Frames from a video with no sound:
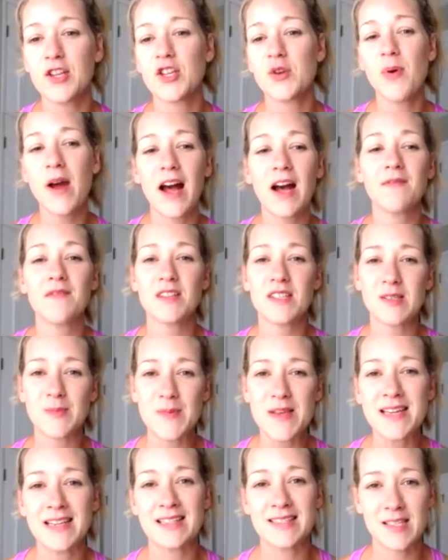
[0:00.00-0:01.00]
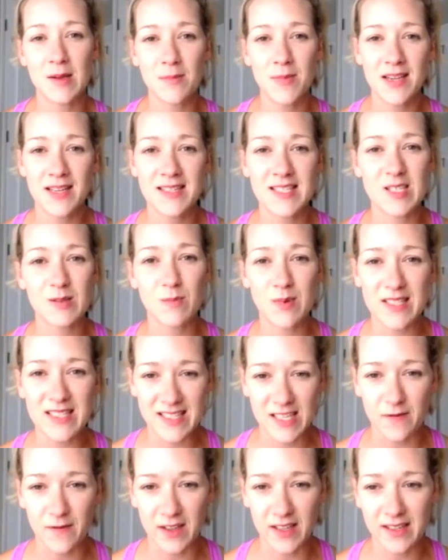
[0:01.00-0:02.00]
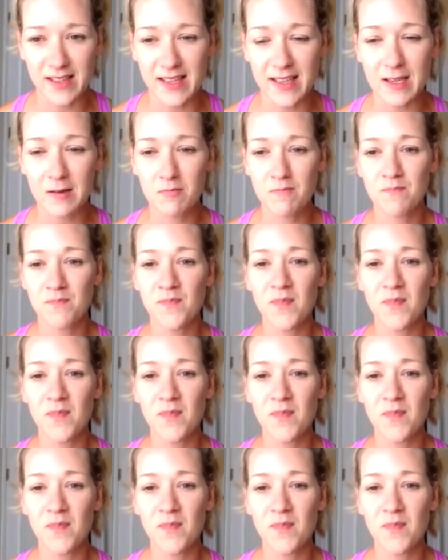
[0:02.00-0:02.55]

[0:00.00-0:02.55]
you have to speak to somebody specifically.